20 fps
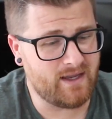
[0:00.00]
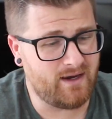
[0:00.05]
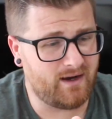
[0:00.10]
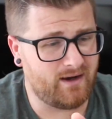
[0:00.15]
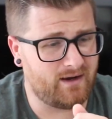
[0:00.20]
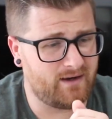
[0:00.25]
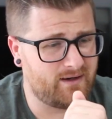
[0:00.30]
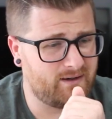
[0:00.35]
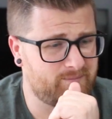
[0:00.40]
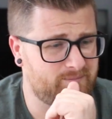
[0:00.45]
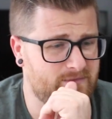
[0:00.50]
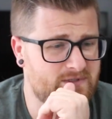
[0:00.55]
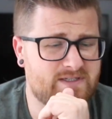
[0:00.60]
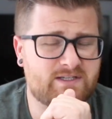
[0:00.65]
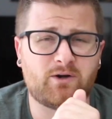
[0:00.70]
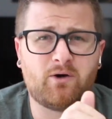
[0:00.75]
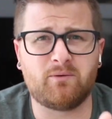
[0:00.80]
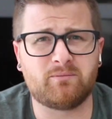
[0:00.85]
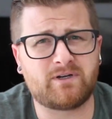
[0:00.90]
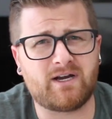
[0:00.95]
So
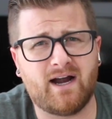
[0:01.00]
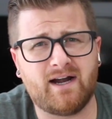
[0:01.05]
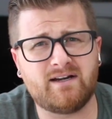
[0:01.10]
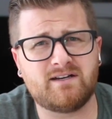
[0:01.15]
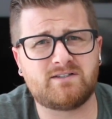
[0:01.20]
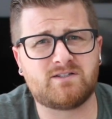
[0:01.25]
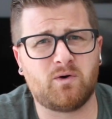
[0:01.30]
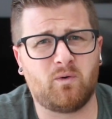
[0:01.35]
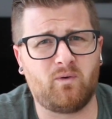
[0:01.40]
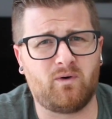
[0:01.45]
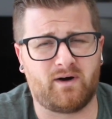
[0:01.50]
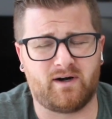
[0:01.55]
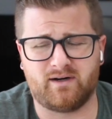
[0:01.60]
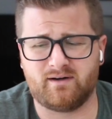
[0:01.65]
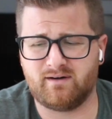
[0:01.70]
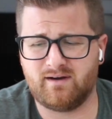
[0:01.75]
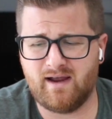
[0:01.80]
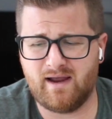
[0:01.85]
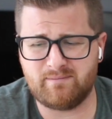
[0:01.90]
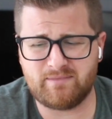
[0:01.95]
I'm kind of
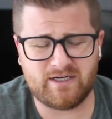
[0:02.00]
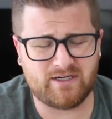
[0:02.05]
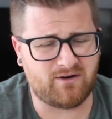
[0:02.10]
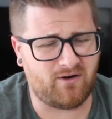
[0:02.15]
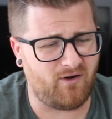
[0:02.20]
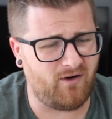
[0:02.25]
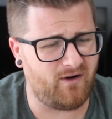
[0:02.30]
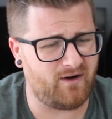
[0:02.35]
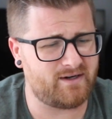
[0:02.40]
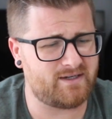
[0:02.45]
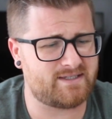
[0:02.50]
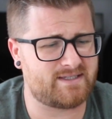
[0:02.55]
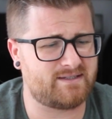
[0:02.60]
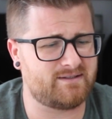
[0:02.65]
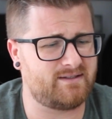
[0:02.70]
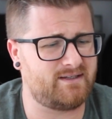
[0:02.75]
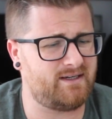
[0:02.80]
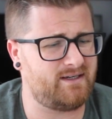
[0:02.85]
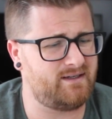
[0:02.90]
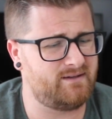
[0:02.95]
torn. I mean,
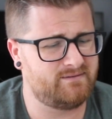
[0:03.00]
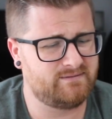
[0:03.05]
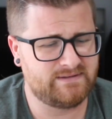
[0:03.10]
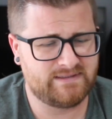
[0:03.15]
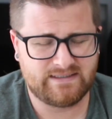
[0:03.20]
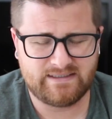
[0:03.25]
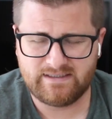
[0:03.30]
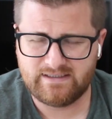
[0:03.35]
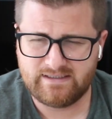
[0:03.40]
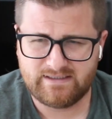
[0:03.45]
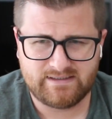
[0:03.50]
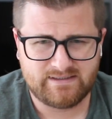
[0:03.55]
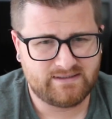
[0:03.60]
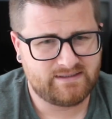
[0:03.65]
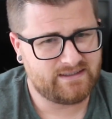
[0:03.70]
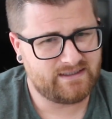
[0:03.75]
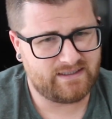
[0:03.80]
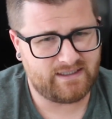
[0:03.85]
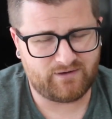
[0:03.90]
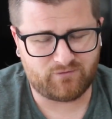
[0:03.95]
honestly,
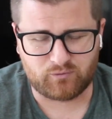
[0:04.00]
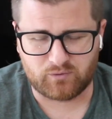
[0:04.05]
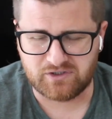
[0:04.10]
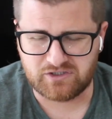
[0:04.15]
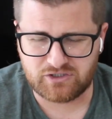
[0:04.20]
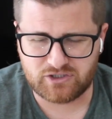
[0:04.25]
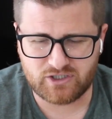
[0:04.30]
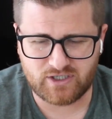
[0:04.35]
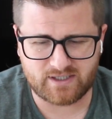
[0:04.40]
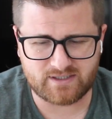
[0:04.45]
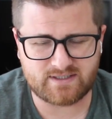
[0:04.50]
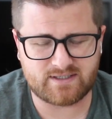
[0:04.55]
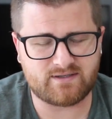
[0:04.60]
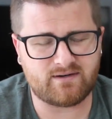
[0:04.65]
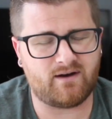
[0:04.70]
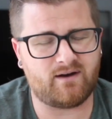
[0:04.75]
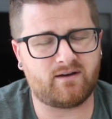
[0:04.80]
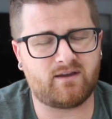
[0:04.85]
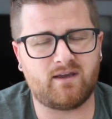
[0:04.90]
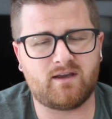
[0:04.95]
if we're just
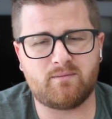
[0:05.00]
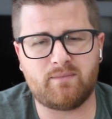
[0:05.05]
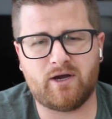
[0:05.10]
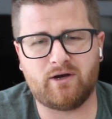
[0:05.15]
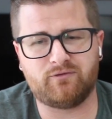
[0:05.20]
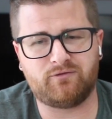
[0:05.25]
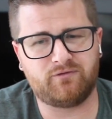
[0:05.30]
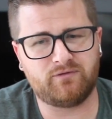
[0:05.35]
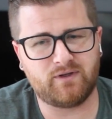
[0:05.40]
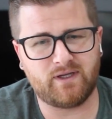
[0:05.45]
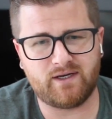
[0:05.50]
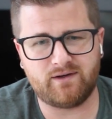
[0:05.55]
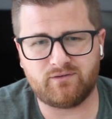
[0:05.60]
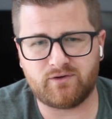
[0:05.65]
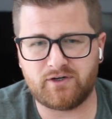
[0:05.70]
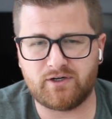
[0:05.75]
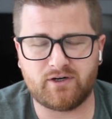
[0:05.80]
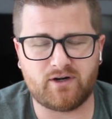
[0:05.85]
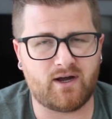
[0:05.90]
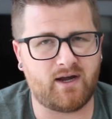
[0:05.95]
talking about
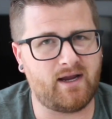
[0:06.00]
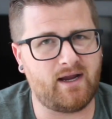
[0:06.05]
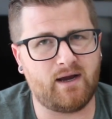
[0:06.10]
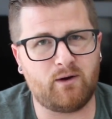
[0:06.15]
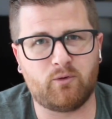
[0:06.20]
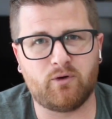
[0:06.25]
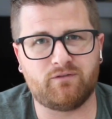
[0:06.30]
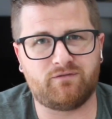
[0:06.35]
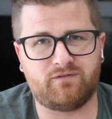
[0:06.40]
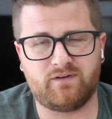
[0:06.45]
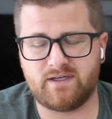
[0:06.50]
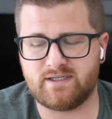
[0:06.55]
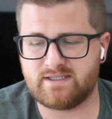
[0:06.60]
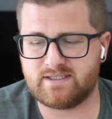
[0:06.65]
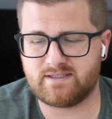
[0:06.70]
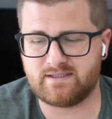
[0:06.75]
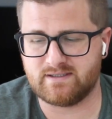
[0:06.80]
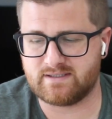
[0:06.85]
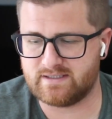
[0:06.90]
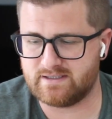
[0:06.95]
flavor, not how it
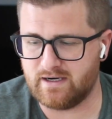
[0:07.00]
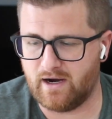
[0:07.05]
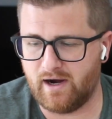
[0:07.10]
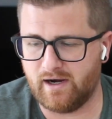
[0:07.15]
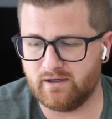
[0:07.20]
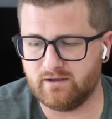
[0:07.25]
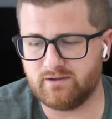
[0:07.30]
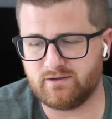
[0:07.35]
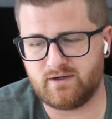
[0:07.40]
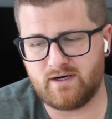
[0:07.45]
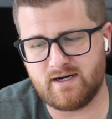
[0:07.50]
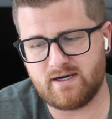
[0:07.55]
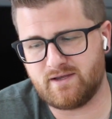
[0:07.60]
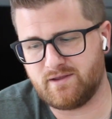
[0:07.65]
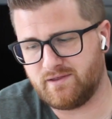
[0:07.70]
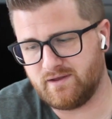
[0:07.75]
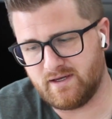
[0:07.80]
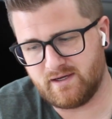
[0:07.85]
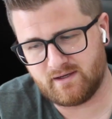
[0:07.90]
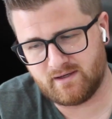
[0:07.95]
fits to style or
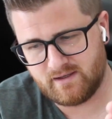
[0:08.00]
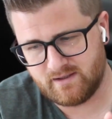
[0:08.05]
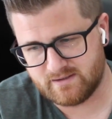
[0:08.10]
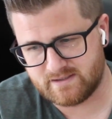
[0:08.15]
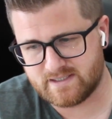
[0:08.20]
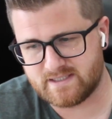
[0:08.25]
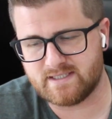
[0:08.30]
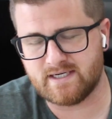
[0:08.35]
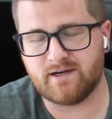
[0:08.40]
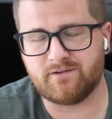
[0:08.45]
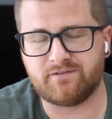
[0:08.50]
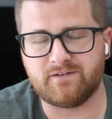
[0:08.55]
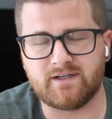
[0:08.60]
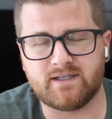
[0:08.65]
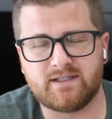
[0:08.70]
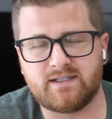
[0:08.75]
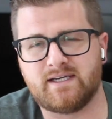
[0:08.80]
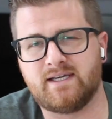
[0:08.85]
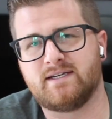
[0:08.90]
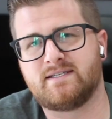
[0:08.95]
anything, it's
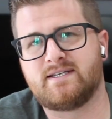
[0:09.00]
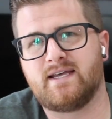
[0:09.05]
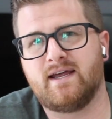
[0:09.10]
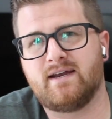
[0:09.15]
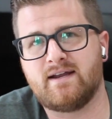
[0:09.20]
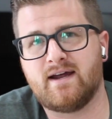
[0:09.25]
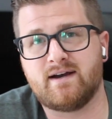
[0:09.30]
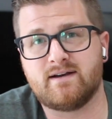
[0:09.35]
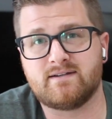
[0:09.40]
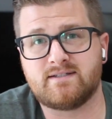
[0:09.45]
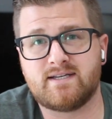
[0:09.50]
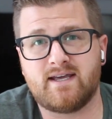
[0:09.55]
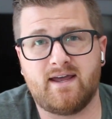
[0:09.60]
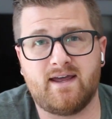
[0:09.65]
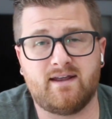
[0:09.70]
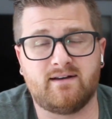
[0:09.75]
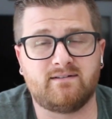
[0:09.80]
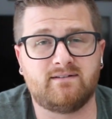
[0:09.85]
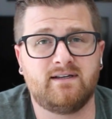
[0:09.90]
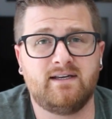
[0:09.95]
definitely a 10 out of
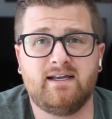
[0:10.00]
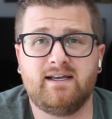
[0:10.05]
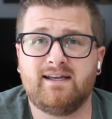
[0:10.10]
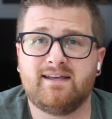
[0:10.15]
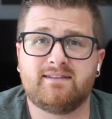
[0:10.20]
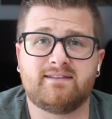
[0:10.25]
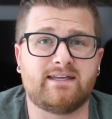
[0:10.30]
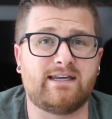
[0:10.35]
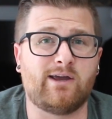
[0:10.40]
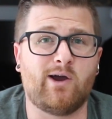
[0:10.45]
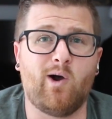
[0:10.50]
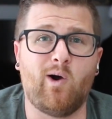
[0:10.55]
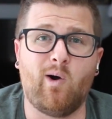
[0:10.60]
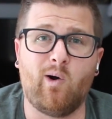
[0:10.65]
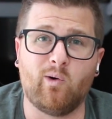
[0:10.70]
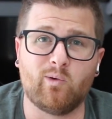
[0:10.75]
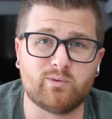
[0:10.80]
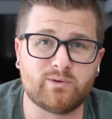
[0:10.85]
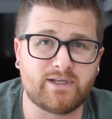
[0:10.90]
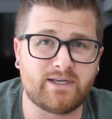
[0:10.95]
10. The
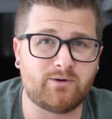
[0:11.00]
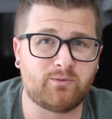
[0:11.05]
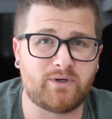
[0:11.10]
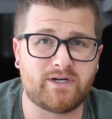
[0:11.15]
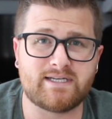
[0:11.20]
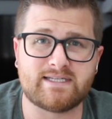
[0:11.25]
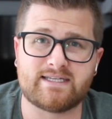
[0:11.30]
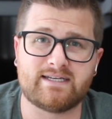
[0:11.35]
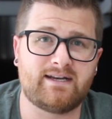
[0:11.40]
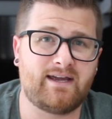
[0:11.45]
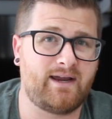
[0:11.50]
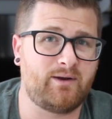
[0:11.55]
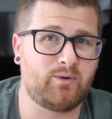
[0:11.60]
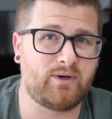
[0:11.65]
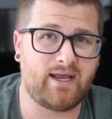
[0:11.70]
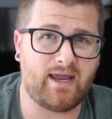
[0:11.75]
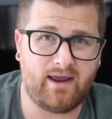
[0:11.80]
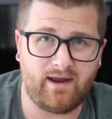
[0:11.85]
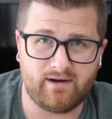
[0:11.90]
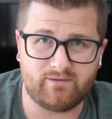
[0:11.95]
only reason I
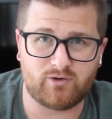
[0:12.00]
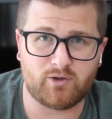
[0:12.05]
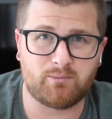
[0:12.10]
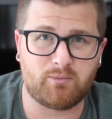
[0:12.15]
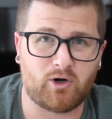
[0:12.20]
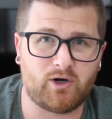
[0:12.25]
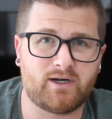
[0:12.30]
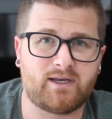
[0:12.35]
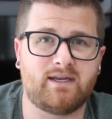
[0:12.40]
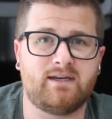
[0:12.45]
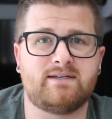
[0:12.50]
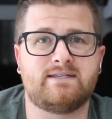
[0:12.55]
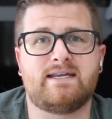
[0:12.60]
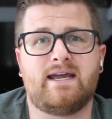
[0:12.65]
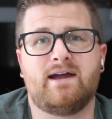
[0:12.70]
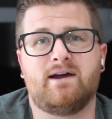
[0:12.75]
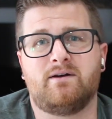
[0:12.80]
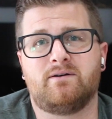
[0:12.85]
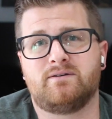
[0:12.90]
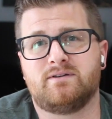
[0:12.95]
would ever mark it
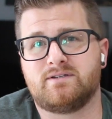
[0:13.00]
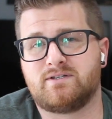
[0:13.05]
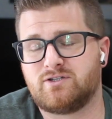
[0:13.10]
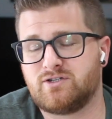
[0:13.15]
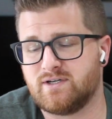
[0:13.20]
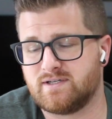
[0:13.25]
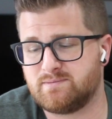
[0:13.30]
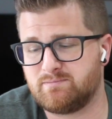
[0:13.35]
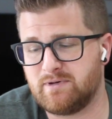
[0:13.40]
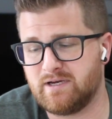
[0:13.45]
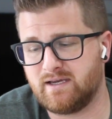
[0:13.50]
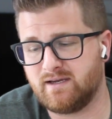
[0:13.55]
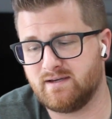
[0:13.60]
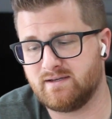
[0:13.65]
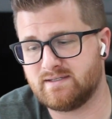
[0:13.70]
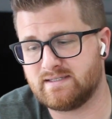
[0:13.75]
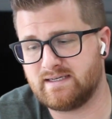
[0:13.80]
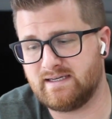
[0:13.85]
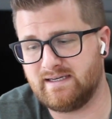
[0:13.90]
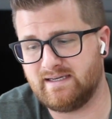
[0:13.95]
down is just
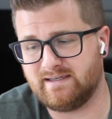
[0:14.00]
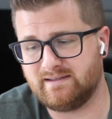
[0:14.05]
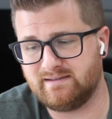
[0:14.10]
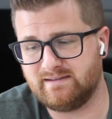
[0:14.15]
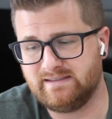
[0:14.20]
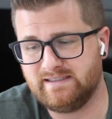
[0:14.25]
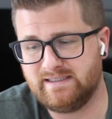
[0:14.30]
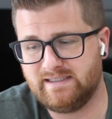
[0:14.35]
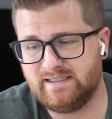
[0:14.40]
because it